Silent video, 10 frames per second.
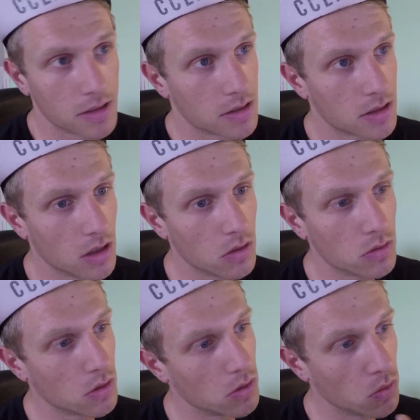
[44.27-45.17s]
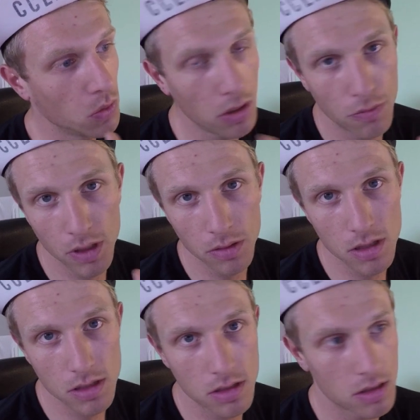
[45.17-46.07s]
So with
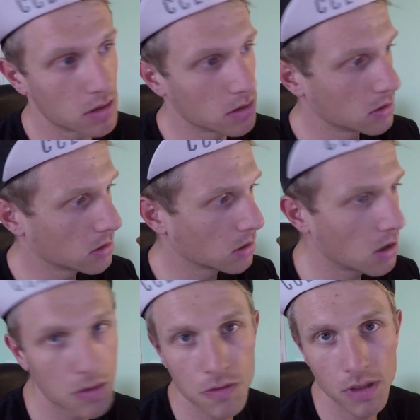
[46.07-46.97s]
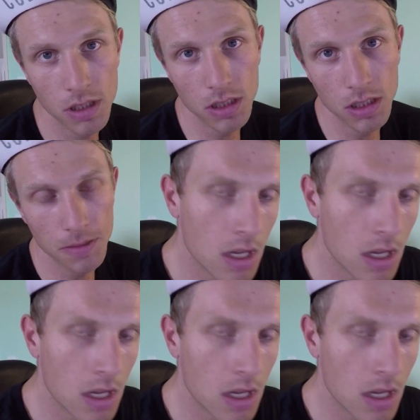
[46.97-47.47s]
fitness comes fatigue.